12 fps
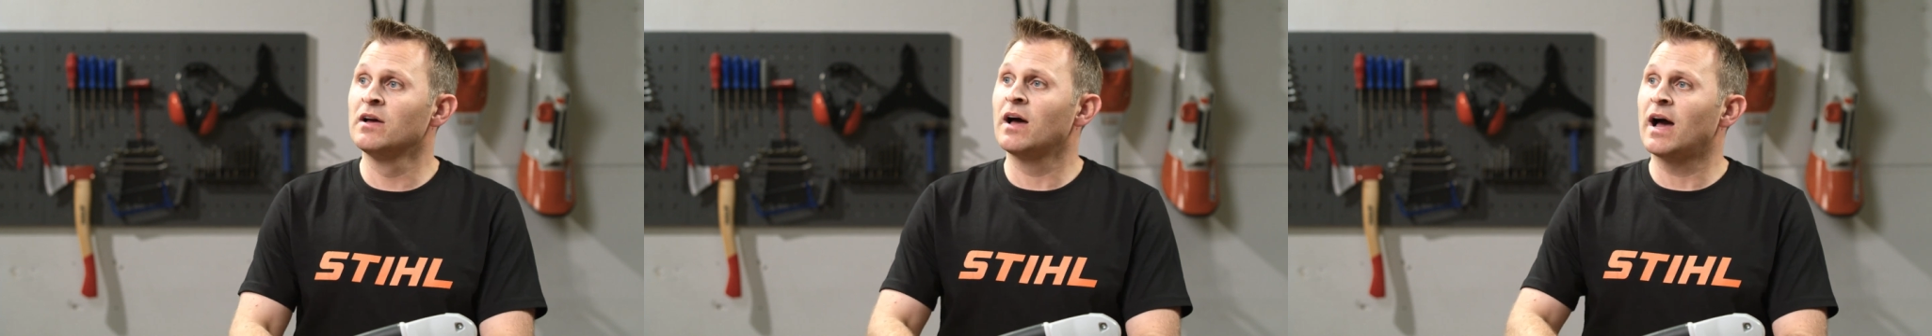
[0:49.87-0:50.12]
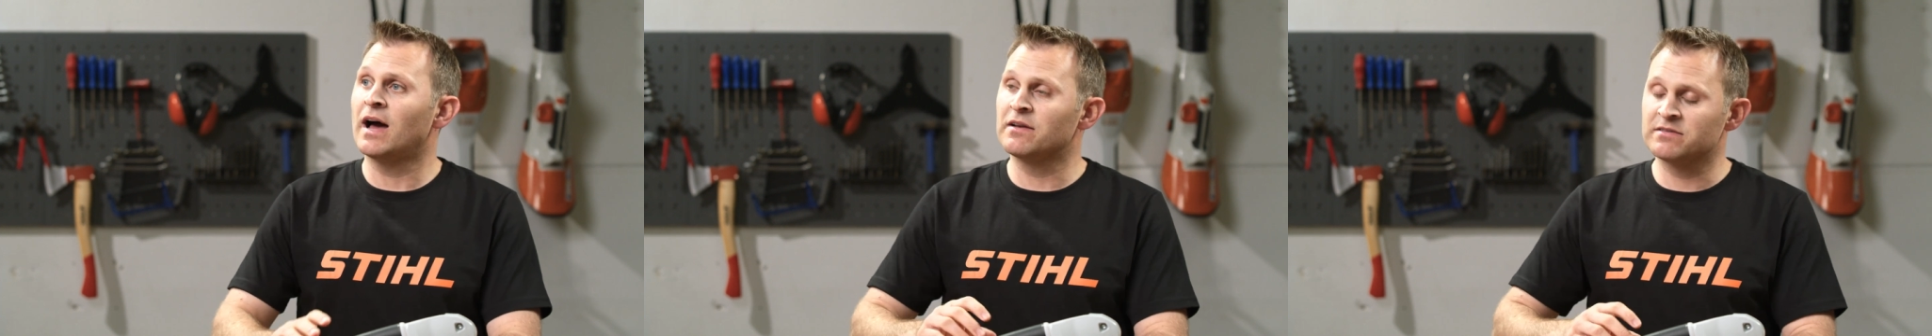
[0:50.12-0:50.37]

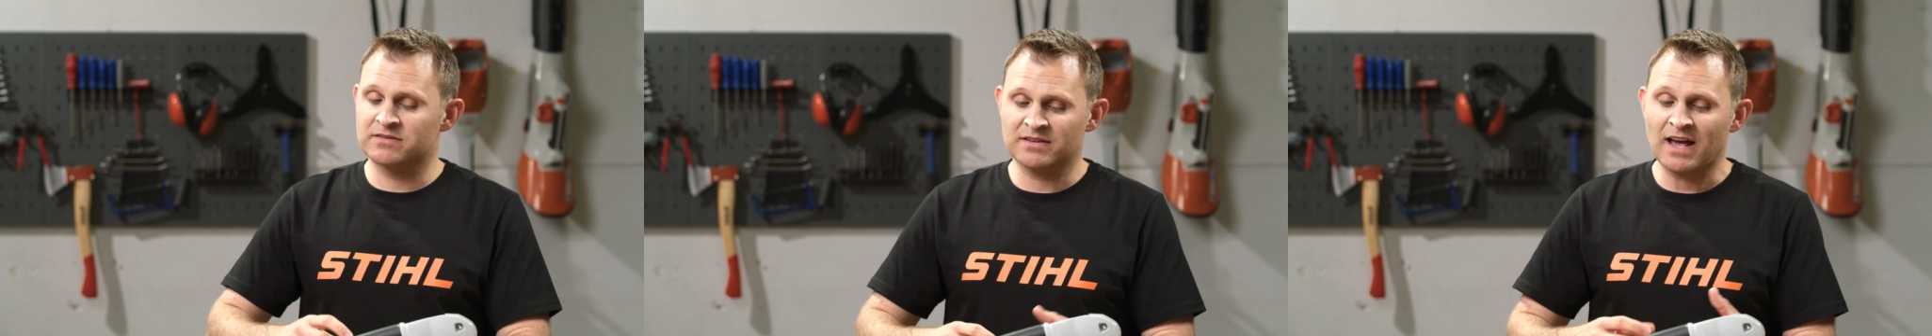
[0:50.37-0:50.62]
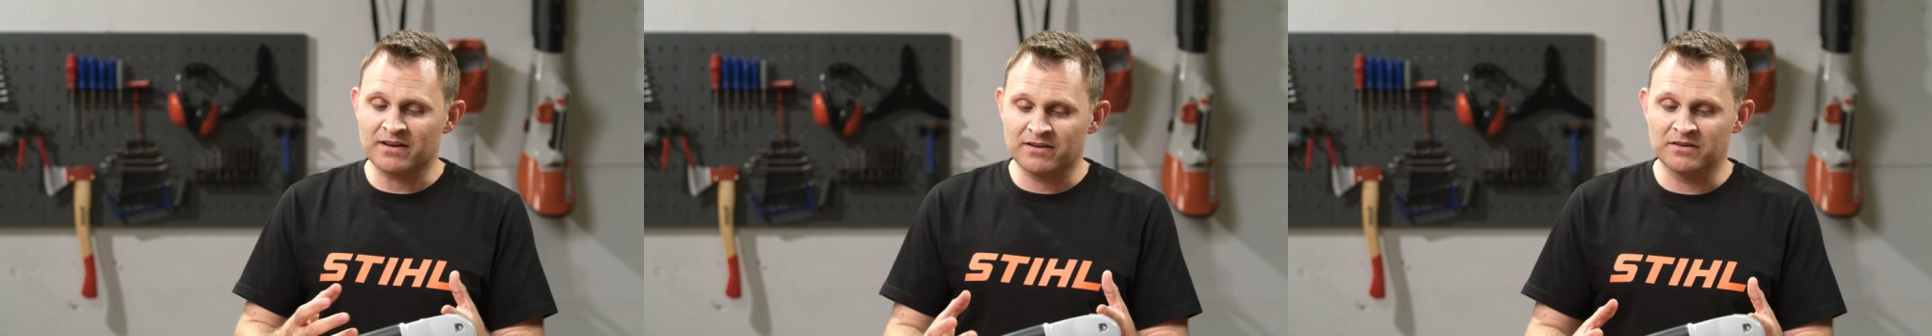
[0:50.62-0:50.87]
Right. And
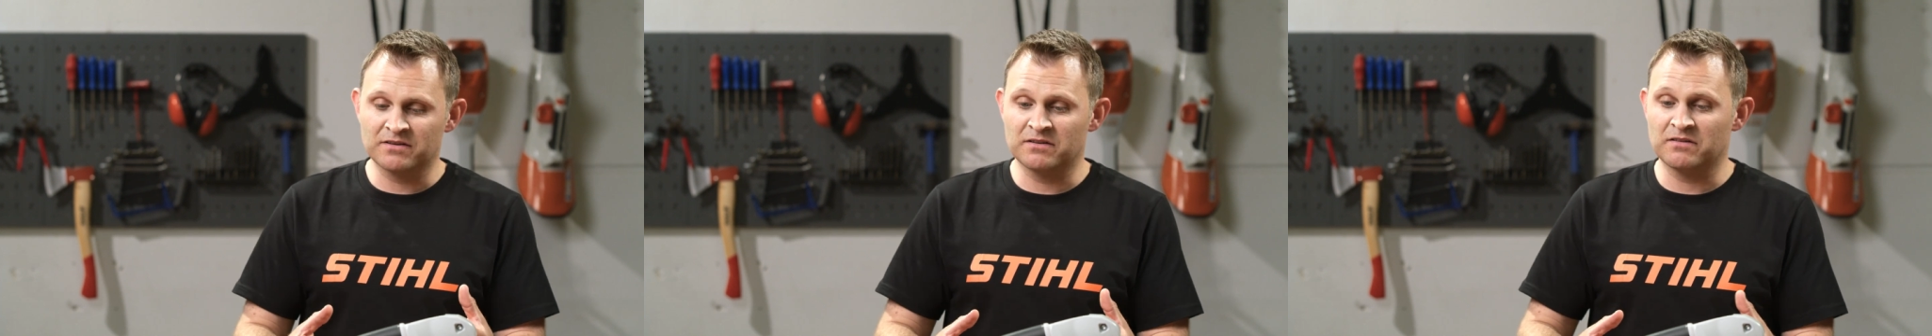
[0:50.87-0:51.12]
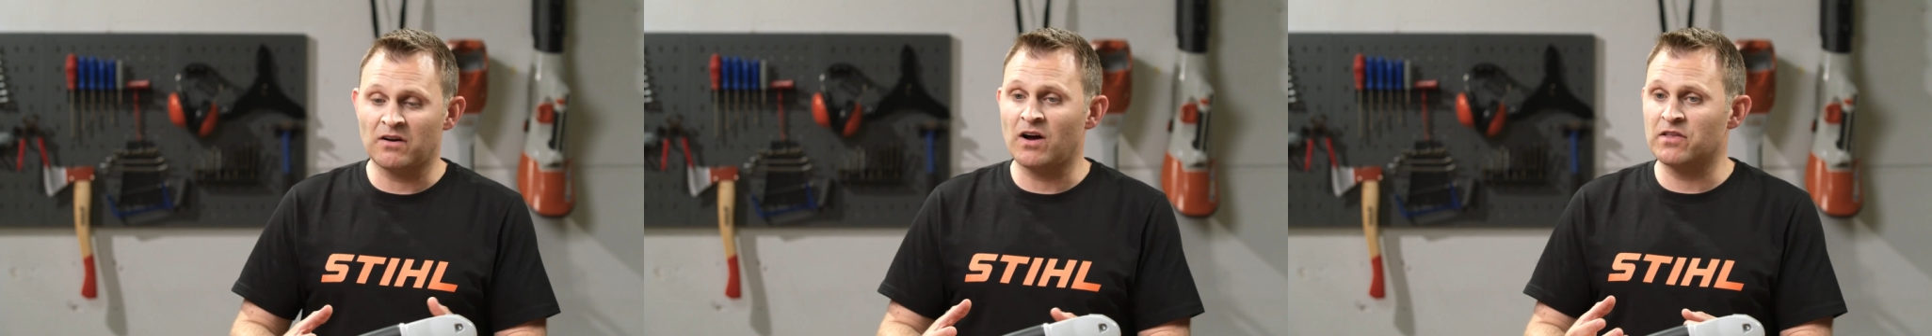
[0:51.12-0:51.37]
that
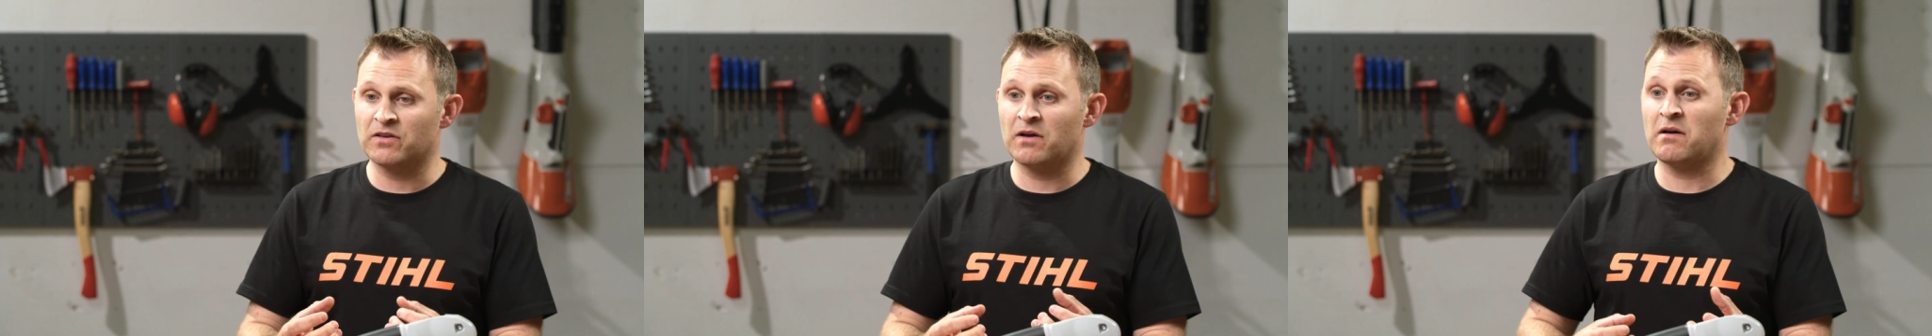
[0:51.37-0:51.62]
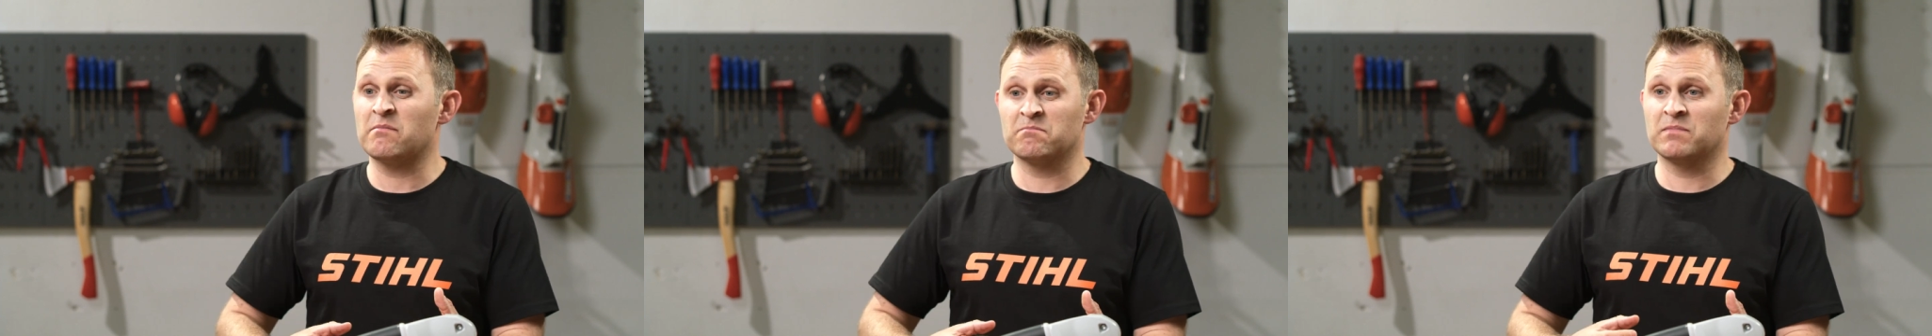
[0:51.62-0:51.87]
can
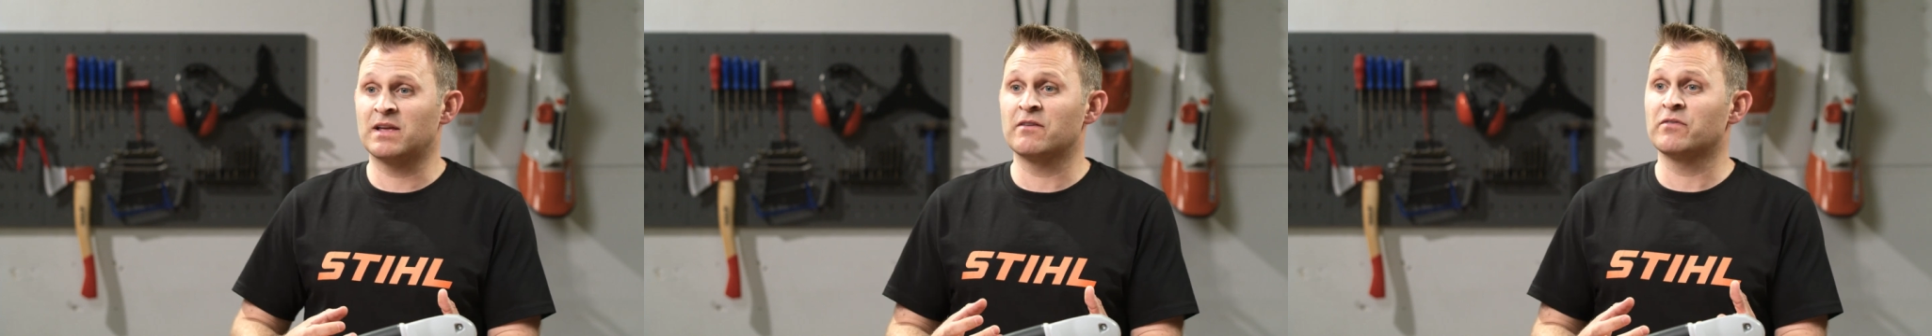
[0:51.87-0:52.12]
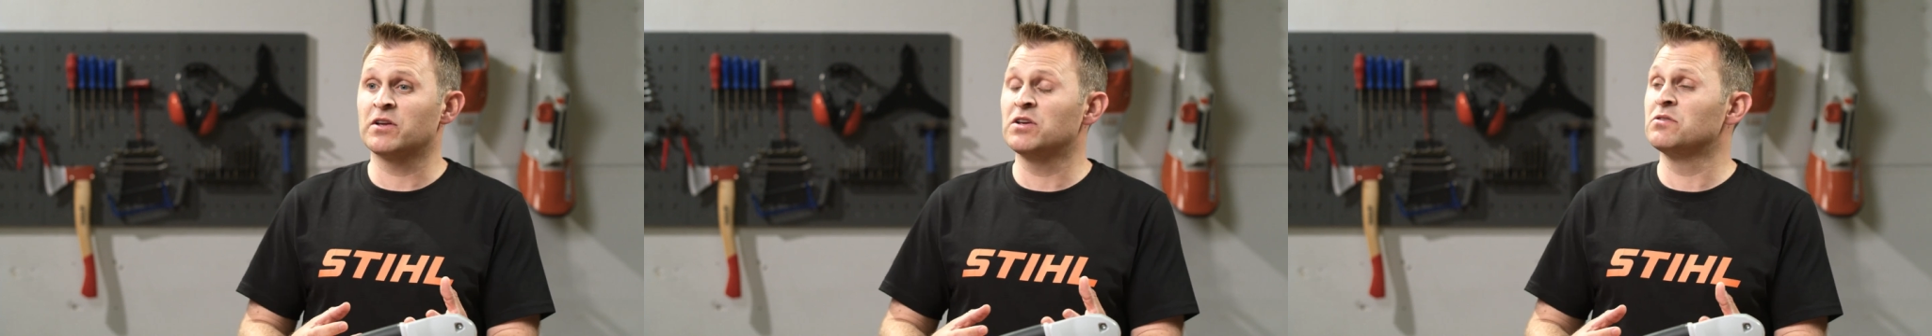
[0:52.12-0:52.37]
either
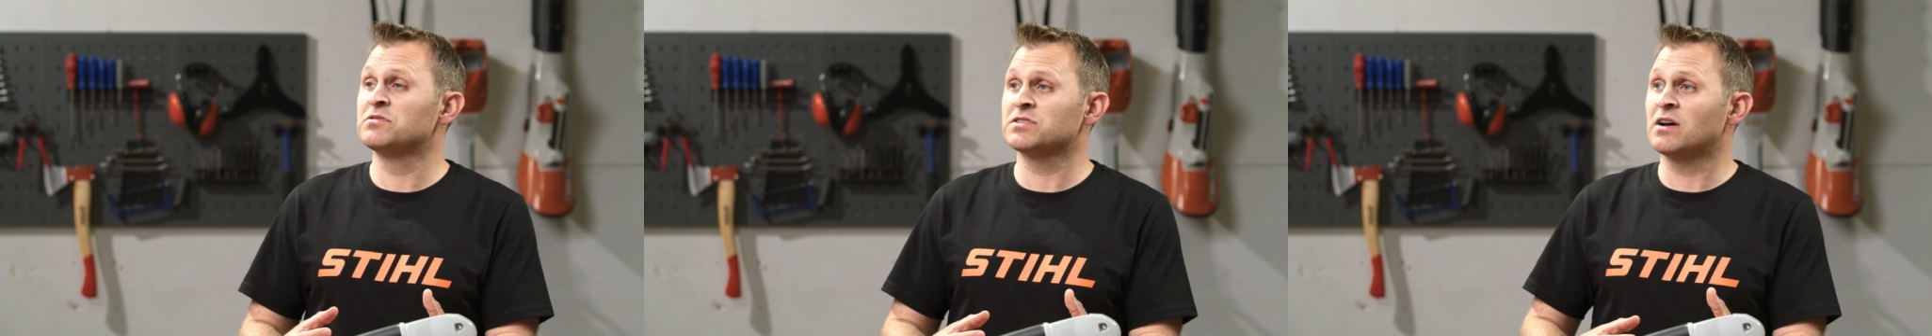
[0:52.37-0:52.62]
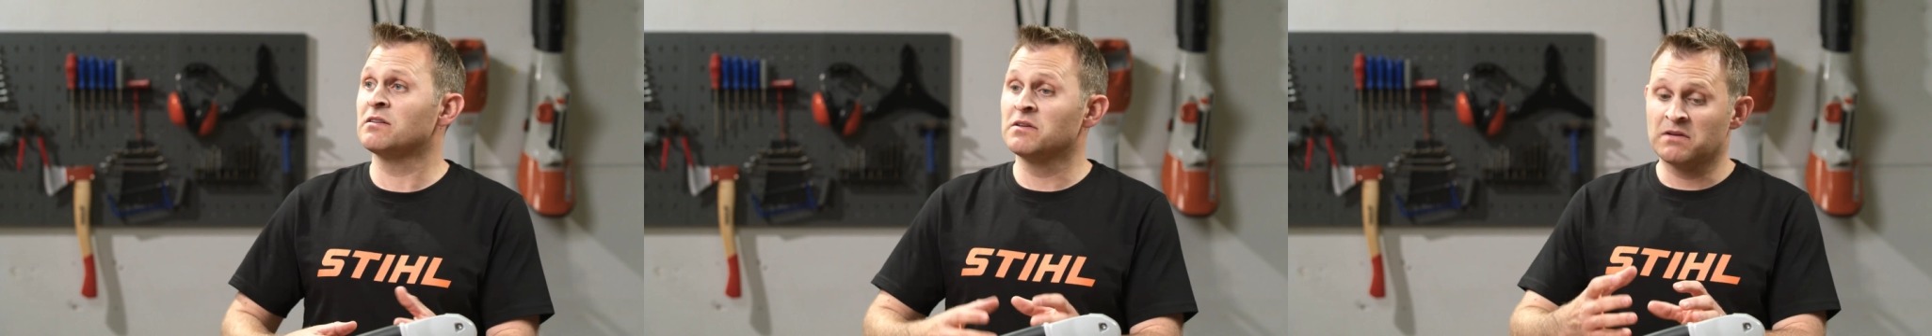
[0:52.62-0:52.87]
give a user